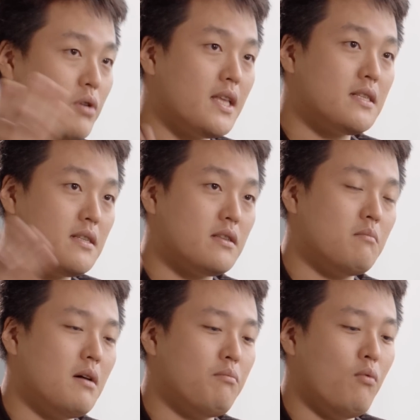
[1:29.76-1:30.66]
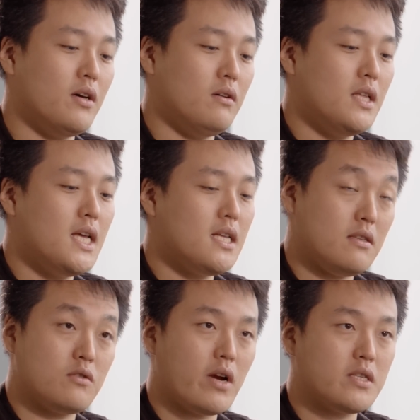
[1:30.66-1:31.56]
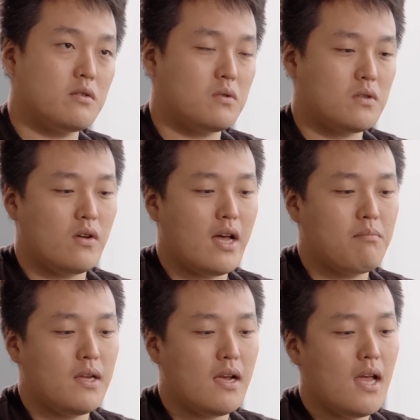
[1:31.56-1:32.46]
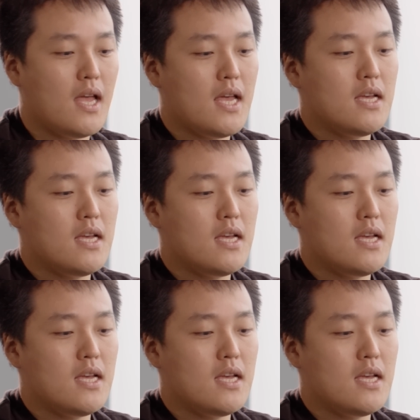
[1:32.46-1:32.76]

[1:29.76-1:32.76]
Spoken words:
bring that system up while this crisis was still happening.